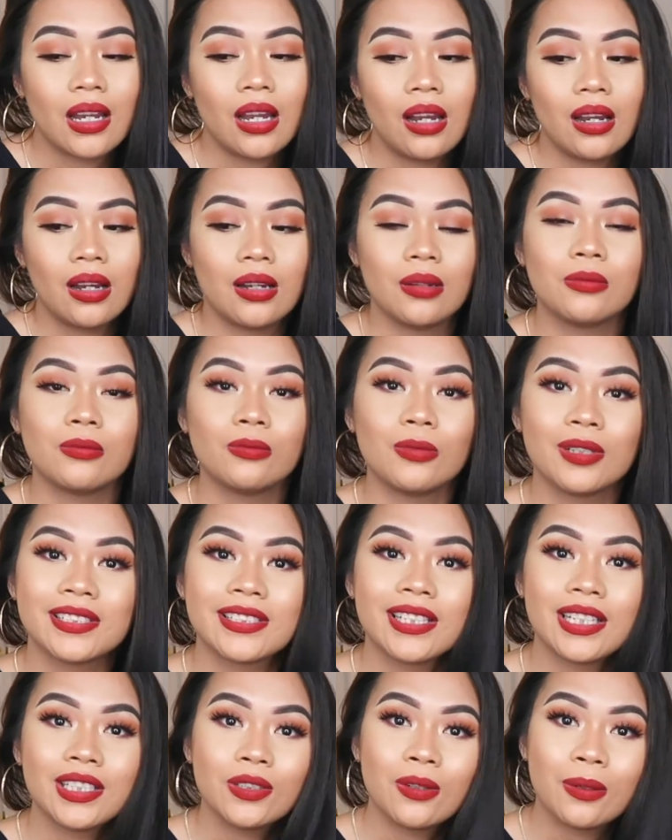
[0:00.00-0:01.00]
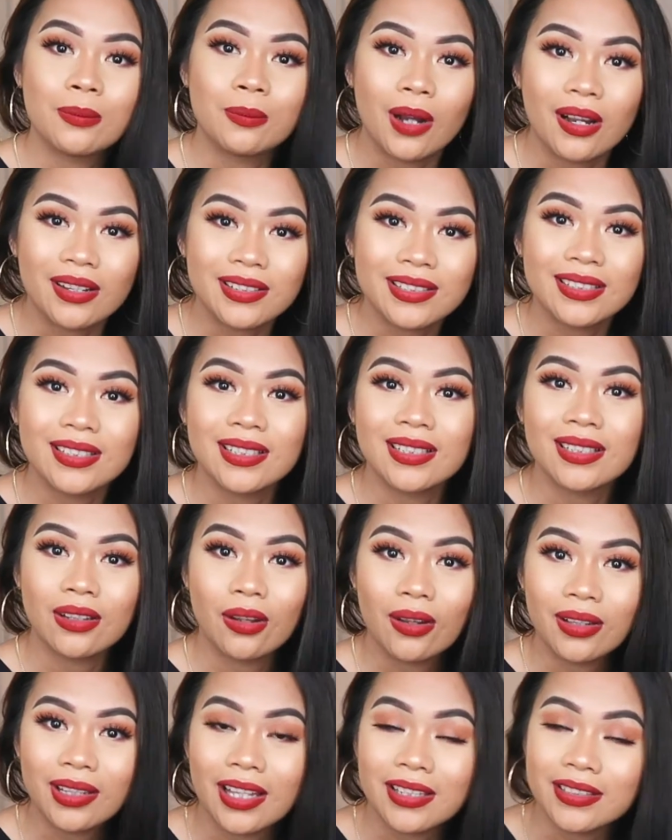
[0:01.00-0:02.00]
once I do unboxing and
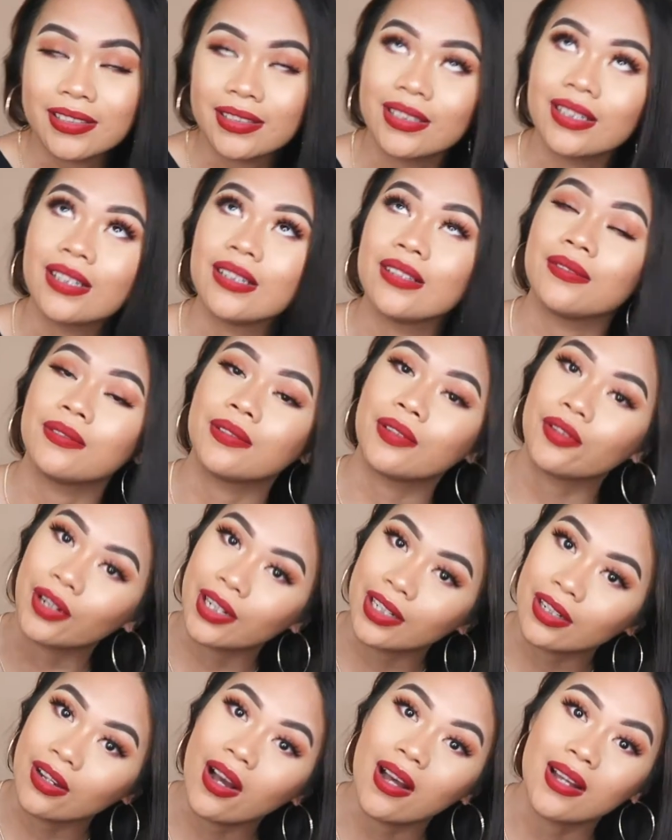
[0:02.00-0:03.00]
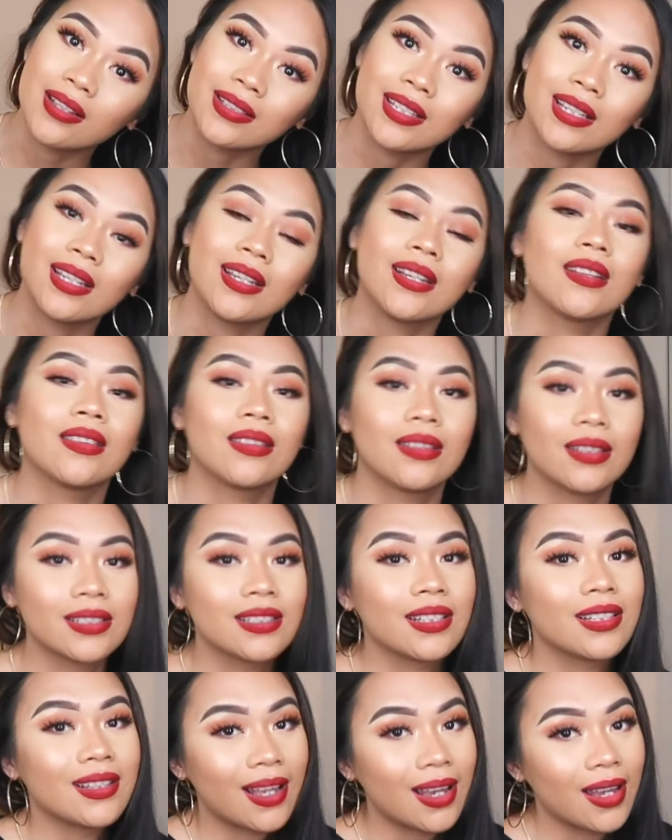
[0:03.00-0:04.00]
all that stuff, great content, this
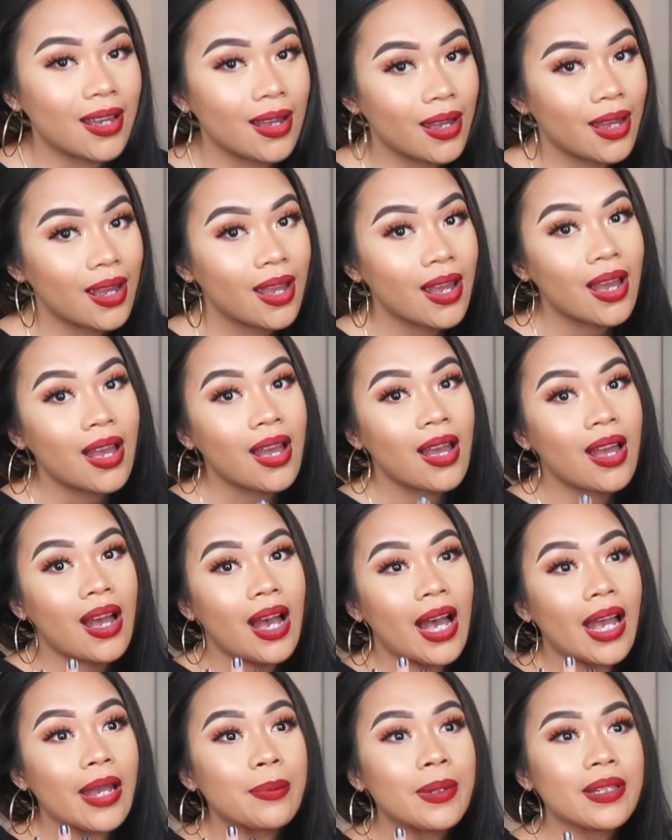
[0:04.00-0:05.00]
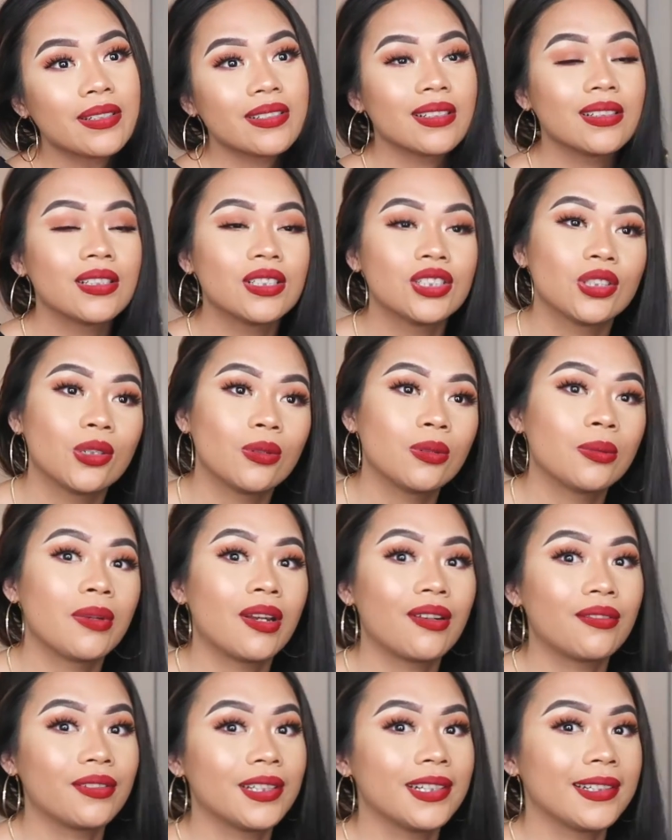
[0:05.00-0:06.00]
and that, I basically show him
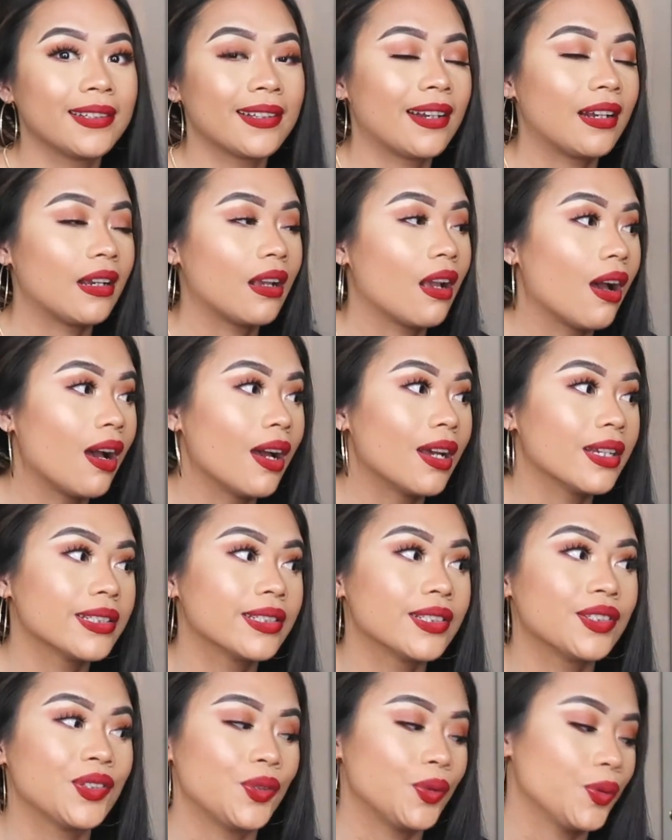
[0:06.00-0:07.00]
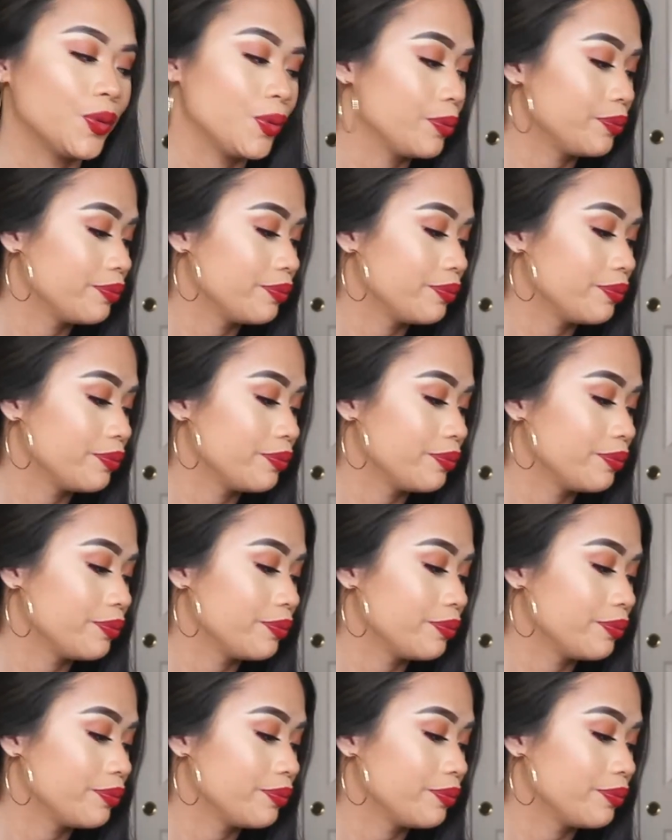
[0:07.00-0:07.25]
everything that I got, so